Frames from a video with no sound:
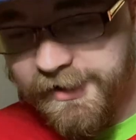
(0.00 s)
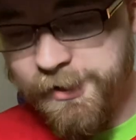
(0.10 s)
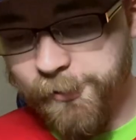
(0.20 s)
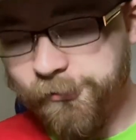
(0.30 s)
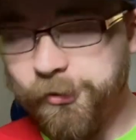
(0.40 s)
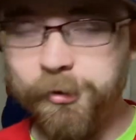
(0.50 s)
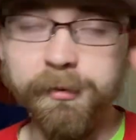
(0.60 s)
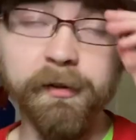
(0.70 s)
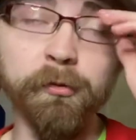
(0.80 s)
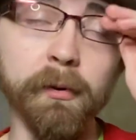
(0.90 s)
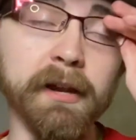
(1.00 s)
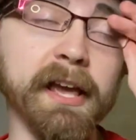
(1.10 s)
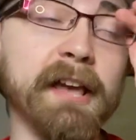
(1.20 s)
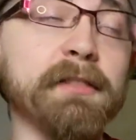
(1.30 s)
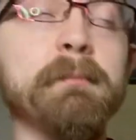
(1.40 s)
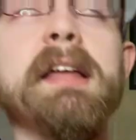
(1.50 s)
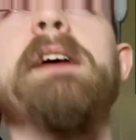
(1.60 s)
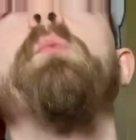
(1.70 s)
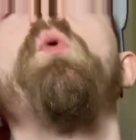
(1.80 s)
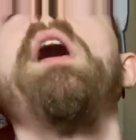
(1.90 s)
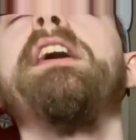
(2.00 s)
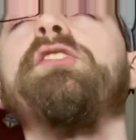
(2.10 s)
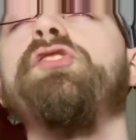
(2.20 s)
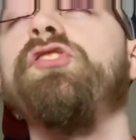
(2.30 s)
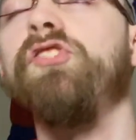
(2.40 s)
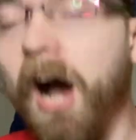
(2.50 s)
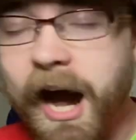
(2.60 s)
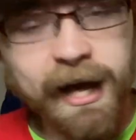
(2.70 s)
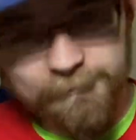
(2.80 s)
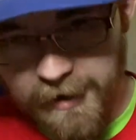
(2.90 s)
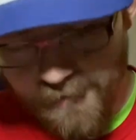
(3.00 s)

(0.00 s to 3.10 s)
0-2 in the 28th minute. What a shot by